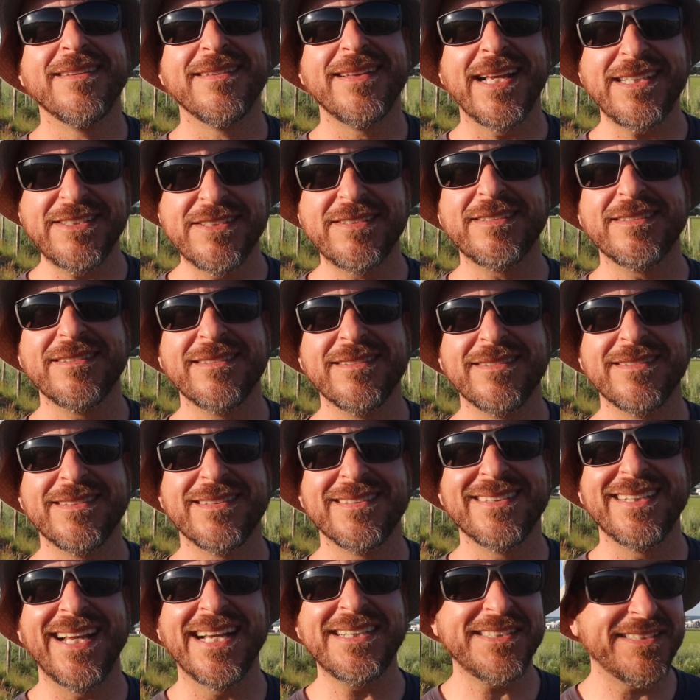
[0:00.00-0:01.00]
That's
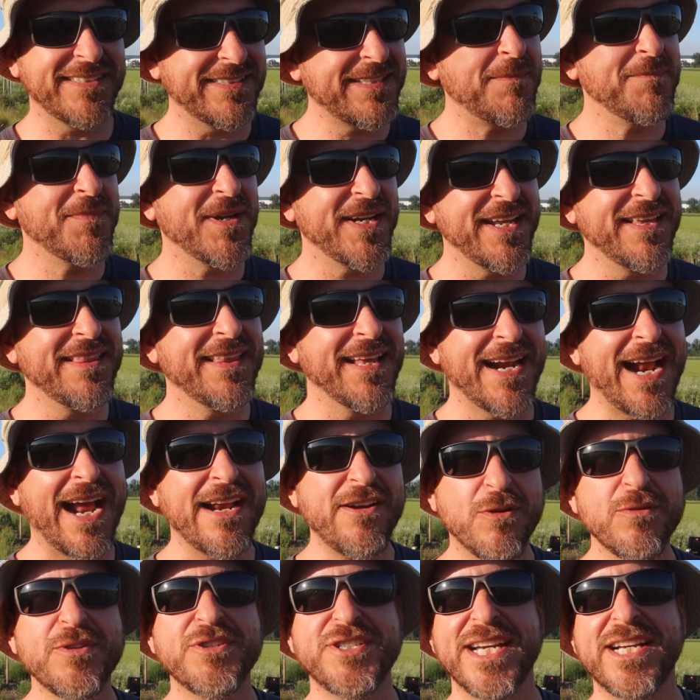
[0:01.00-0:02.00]
that's somebody that
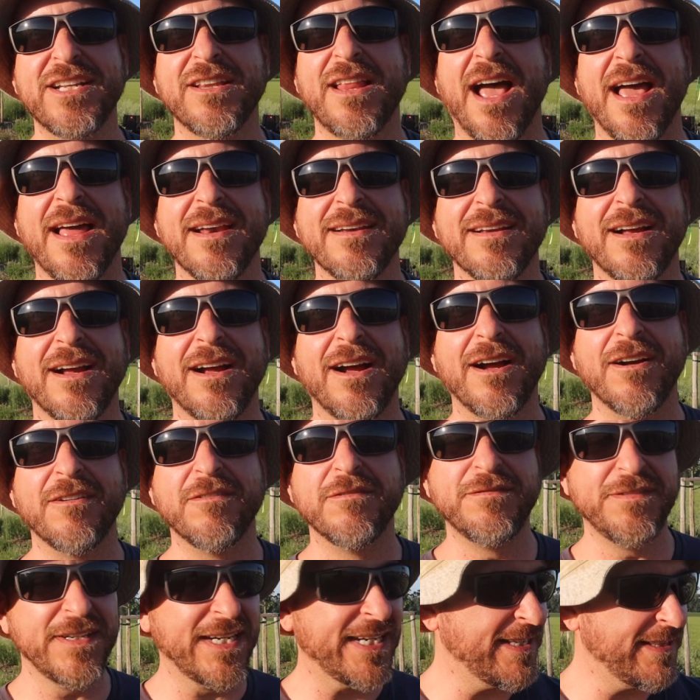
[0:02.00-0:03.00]
I don't see a lot
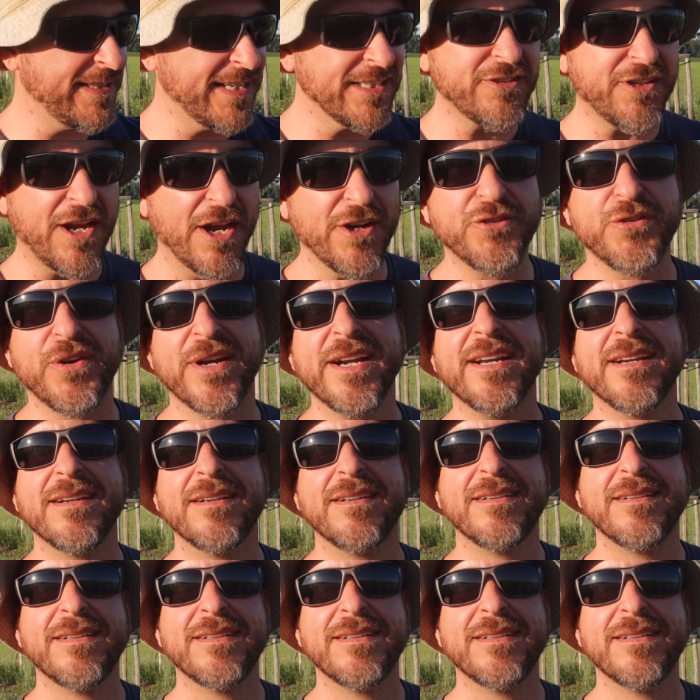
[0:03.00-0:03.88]
of in this country